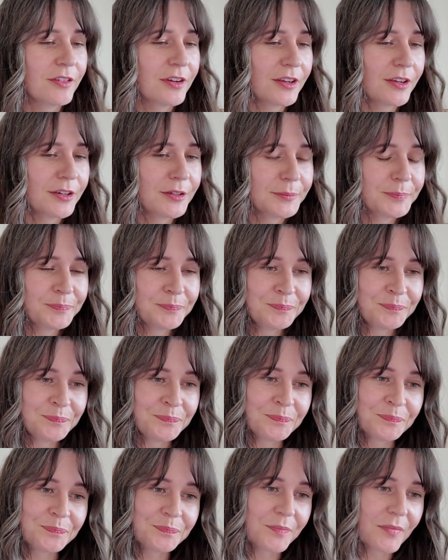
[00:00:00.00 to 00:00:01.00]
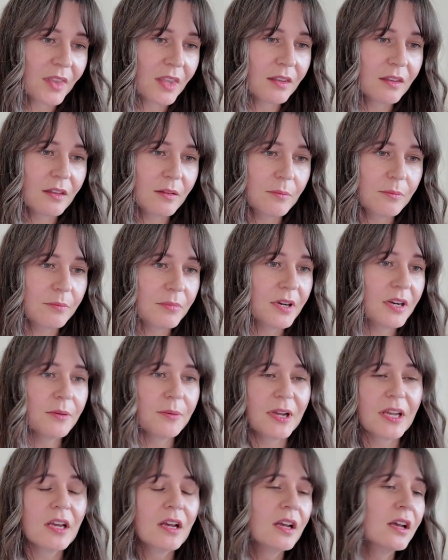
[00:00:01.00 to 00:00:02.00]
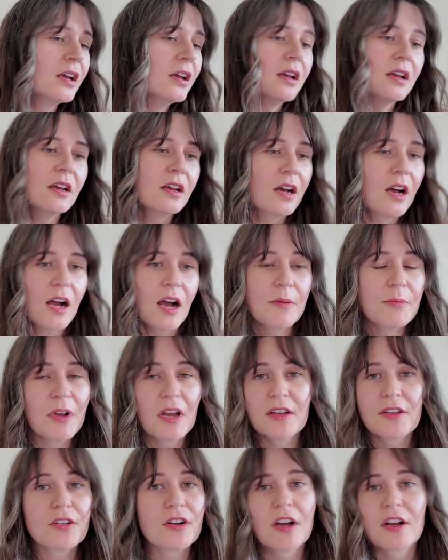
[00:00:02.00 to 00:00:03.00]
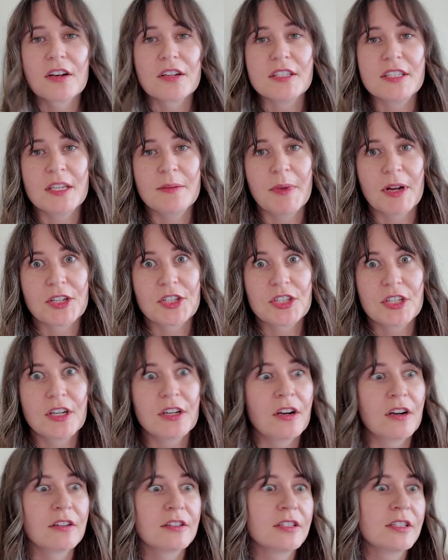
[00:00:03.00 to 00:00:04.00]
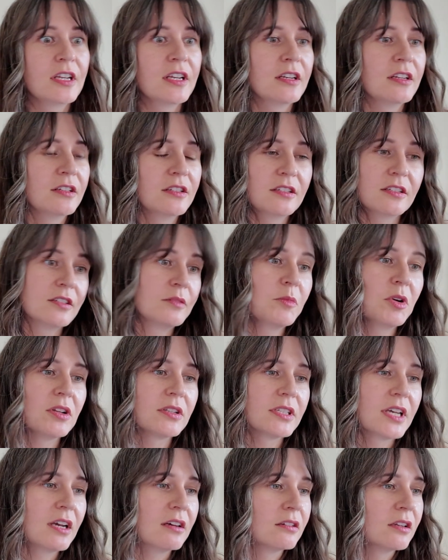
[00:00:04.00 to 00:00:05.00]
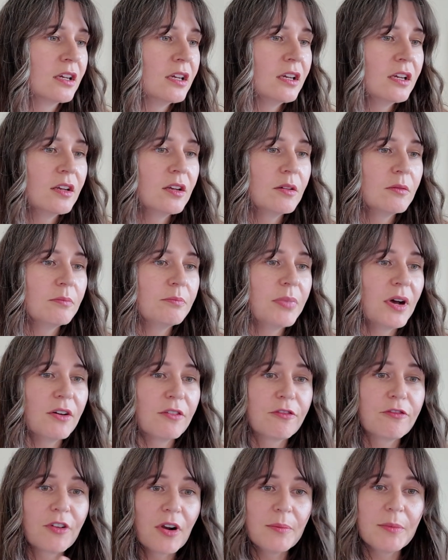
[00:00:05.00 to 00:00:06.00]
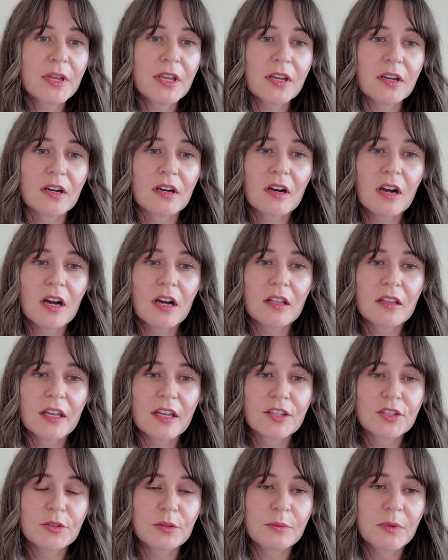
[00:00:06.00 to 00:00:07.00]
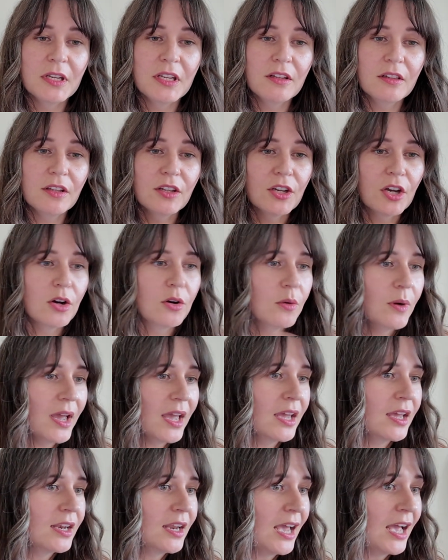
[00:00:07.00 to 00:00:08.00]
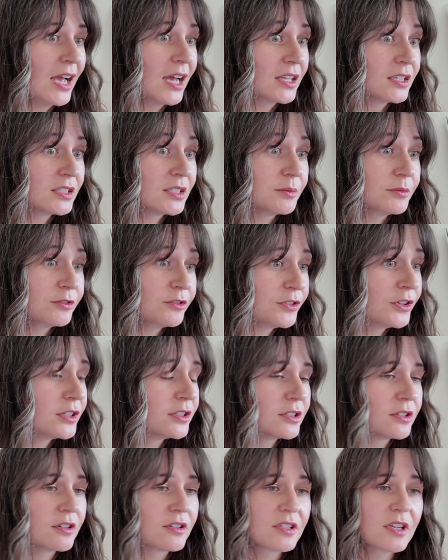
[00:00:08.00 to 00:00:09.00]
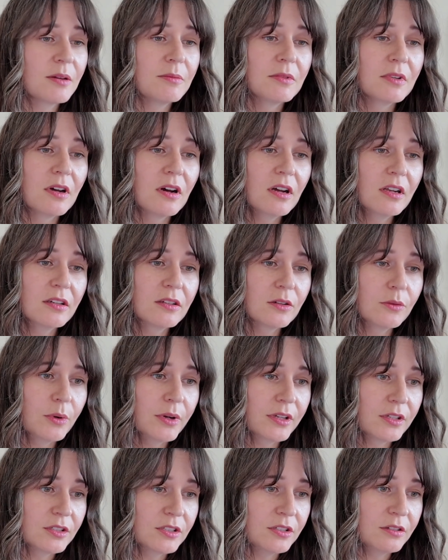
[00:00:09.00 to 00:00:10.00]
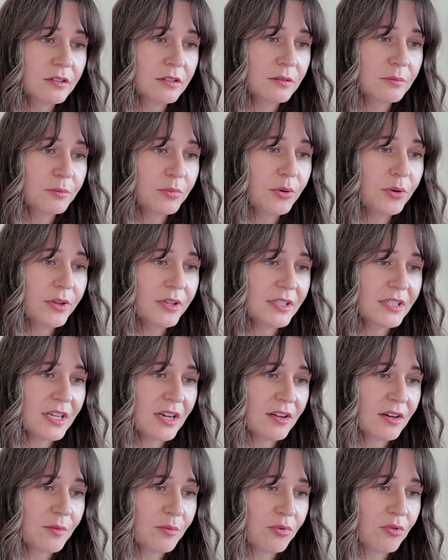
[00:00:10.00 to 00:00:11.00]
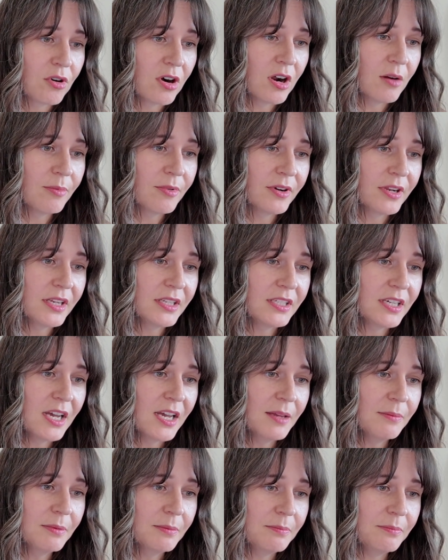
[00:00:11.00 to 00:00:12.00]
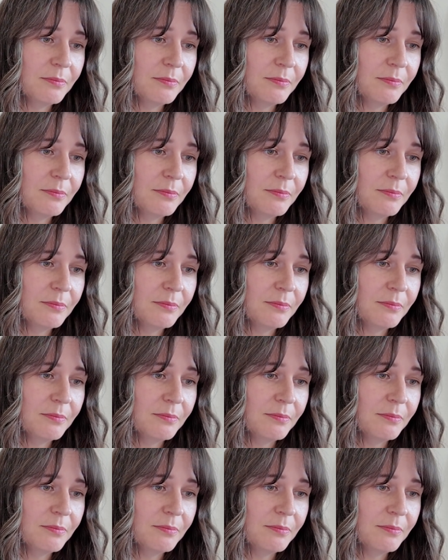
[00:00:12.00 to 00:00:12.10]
video. But anyway, you're not going to see much in Arnstein. It's a small town. But from here, I like to immediately go and add some filters. I'm not going to put down a property type